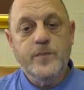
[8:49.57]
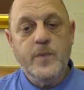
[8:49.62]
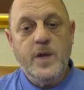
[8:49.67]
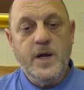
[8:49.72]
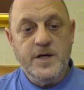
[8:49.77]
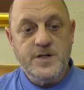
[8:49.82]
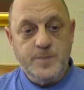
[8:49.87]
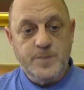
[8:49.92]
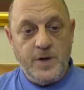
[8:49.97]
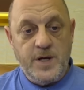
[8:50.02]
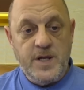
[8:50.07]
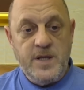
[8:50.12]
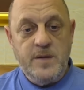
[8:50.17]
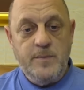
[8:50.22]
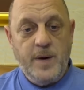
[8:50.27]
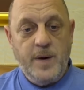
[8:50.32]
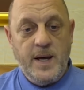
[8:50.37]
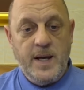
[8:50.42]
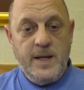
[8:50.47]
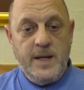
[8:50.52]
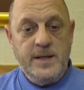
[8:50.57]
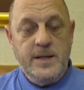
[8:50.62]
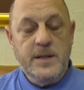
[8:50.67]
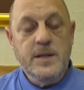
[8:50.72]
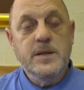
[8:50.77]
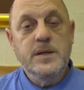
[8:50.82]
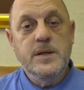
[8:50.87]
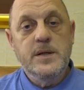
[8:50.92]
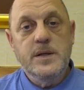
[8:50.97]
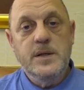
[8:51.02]
explained by
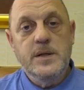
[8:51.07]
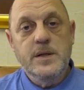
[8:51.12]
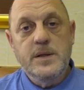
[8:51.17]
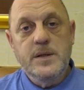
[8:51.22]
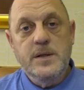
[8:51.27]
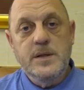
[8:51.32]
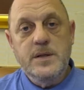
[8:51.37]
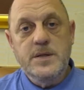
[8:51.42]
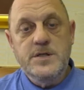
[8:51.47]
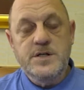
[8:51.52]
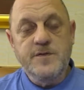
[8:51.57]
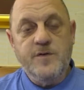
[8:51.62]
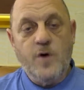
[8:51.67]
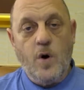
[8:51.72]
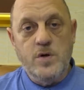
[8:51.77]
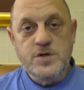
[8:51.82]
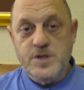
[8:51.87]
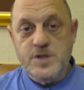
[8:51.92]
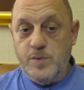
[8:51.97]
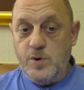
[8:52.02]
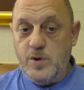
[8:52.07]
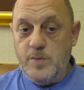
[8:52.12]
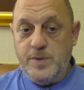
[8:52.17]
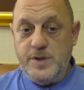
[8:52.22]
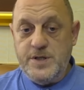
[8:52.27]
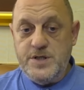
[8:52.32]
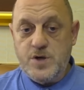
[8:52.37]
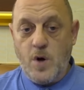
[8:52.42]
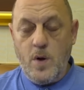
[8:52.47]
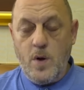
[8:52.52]
the Chief Constable of
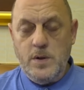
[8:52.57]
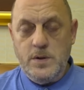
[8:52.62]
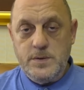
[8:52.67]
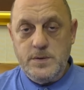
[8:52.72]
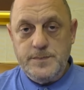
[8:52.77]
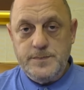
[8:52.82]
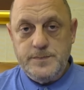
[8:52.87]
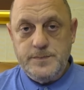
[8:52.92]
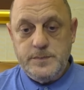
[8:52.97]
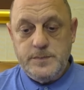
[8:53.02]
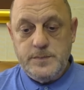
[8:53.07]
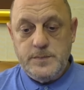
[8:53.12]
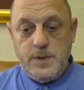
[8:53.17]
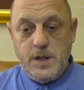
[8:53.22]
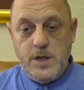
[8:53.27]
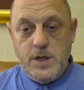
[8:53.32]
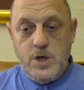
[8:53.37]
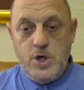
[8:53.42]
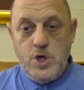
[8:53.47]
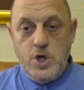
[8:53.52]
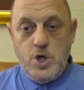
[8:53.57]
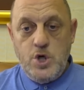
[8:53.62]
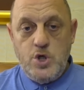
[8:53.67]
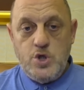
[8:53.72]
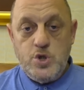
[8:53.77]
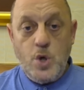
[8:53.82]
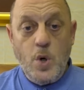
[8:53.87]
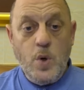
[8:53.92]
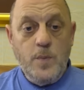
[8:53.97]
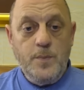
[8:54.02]
Police Scotland.
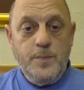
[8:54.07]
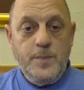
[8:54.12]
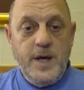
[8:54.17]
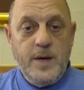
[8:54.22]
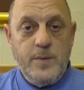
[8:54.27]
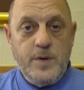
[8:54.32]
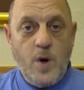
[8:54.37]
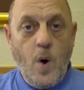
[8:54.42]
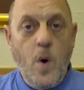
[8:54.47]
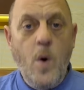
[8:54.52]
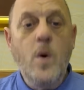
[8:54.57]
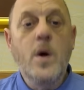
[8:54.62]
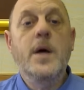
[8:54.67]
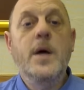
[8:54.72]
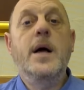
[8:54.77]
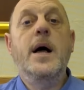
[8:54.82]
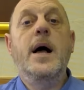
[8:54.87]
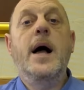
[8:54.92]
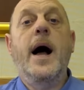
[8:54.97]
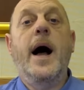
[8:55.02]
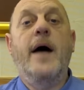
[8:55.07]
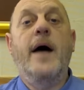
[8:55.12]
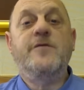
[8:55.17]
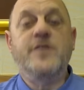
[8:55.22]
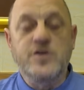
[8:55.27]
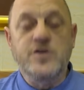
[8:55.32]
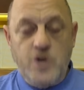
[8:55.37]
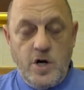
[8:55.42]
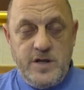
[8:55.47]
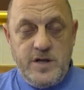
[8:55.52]
So there we go.
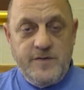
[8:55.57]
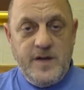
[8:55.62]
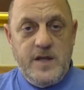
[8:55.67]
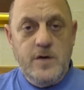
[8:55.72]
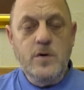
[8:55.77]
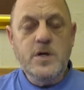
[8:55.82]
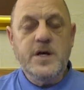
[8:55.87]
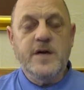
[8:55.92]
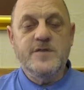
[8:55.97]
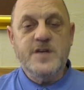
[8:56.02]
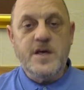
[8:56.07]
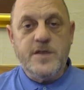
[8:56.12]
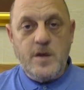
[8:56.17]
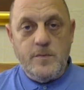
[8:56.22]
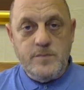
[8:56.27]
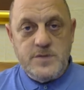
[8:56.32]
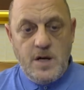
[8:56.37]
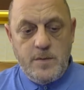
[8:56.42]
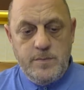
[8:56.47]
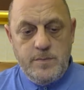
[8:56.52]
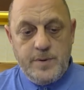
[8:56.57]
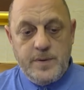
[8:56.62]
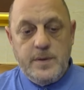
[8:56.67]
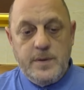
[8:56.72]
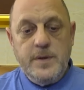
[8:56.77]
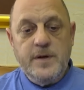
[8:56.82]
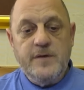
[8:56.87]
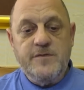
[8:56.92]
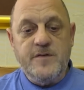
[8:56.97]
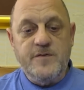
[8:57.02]
If you enjoyed the video, give it a thumbs up.
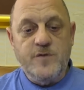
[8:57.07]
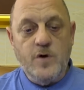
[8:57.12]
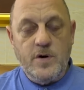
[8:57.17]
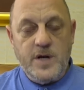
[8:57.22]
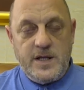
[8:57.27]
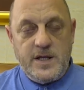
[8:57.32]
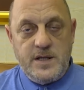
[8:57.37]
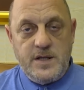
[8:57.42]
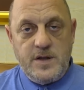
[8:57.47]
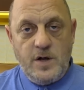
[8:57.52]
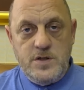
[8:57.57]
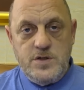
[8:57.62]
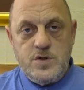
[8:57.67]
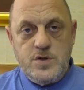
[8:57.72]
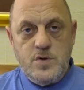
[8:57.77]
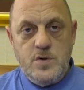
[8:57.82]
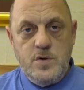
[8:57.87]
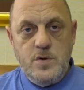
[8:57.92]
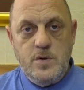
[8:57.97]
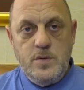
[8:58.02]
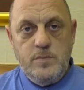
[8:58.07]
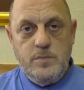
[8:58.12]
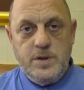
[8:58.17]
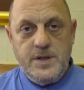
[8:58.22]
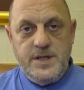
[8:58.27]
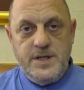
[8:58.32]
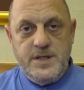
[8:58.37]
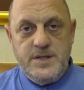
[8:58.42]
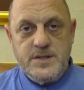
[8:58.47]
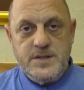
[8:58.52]
If you've not already done so,
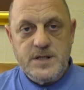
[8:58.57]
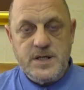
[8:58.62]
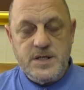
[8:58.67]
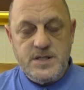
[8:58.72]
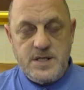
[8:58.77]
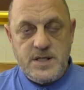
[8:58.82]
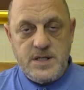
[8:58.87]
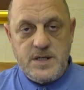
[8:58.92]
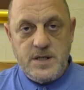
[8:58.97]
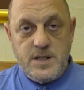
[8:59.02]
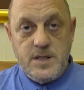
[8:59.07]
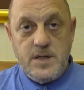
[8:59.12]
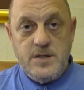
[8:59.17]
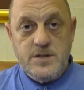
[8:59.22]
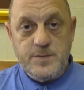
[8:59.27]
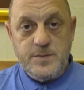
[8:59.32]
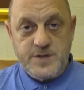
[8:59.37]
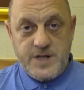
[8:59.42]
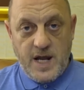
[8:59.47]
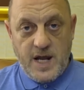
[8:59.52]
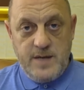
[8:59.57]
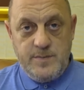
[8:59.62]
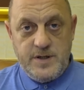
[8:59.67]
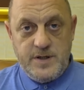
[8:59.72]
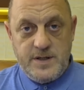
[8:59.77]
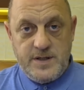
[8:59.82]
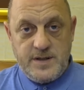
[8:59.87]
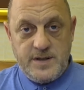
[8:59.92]
please consider subscribing and